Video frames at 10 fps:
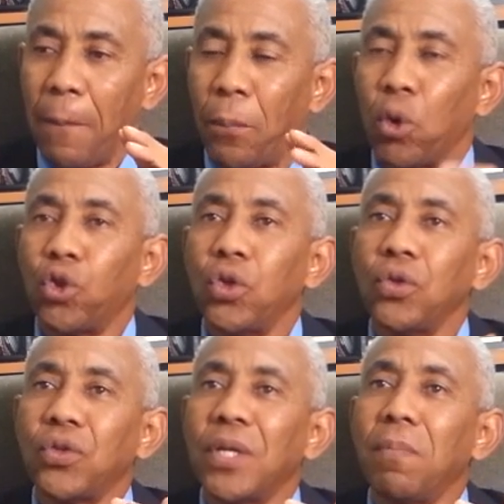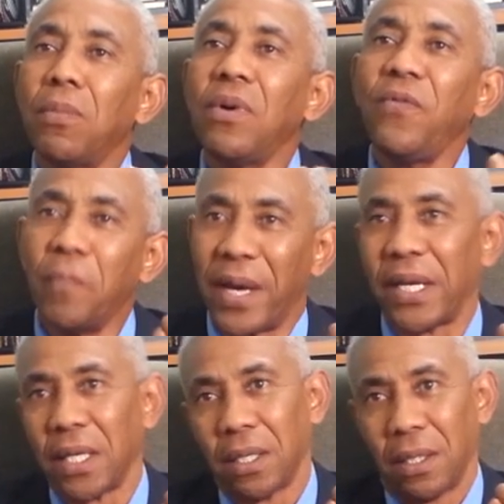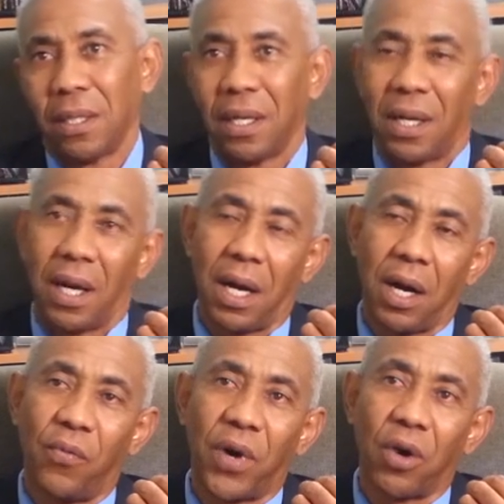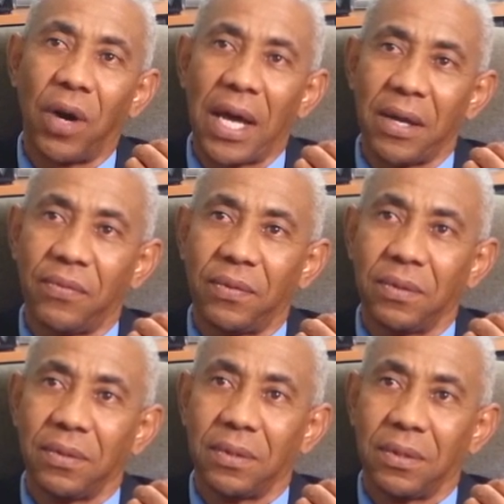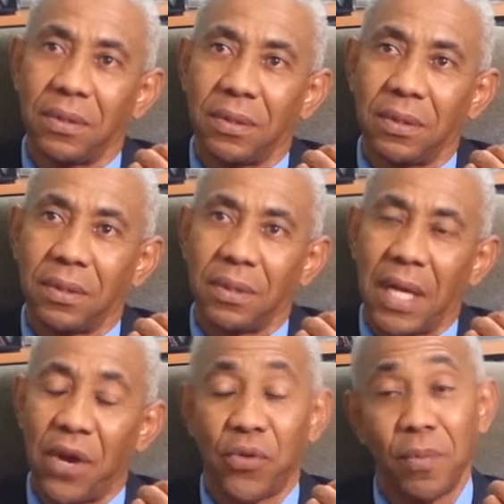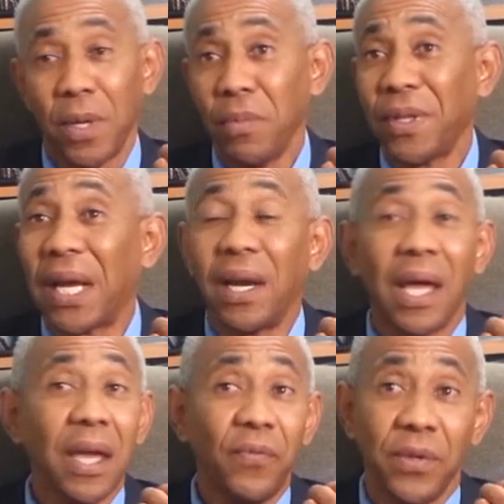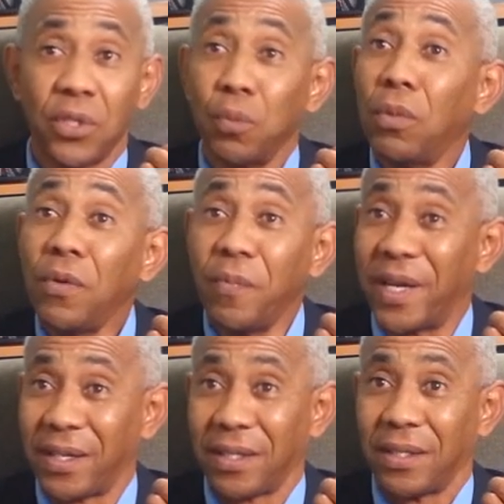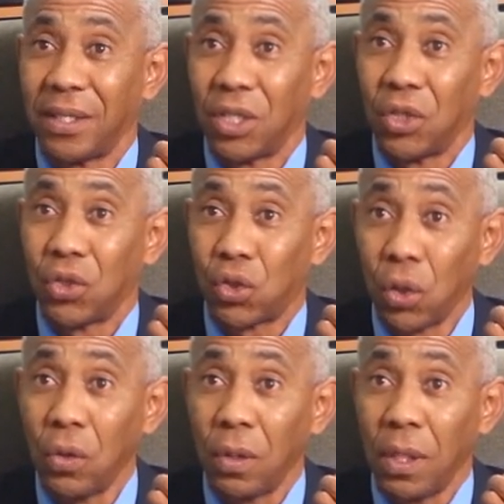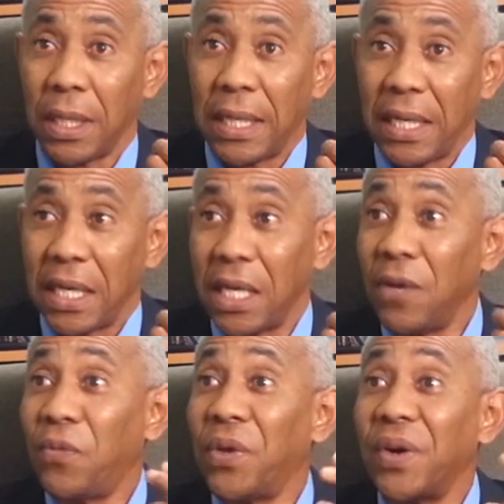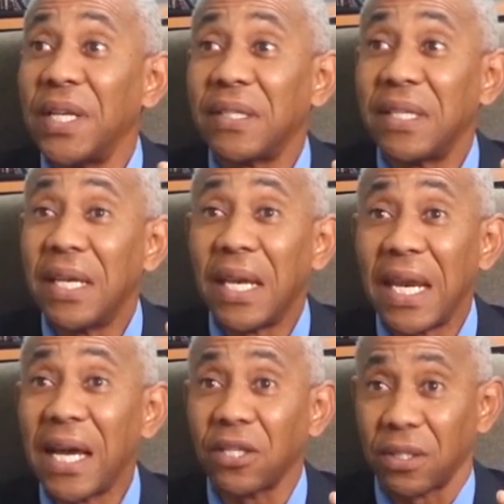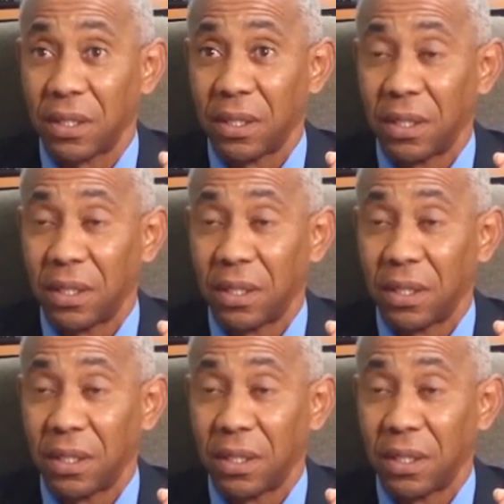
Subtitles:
produce the movement of our life. And remember that life is movement. So if there is not